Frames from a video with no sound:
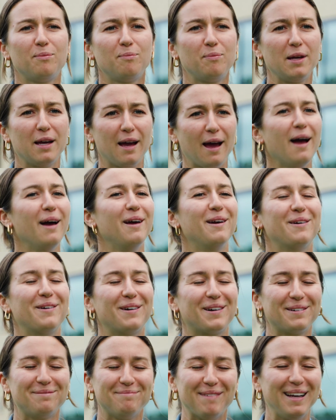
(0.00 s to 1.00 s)
be ahead
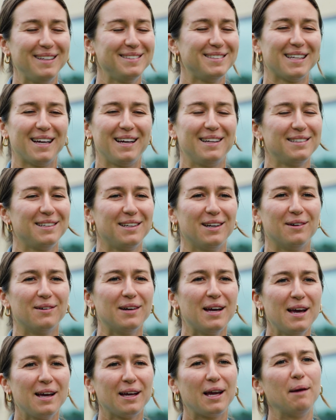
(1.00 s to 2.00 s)
or maintain, you know,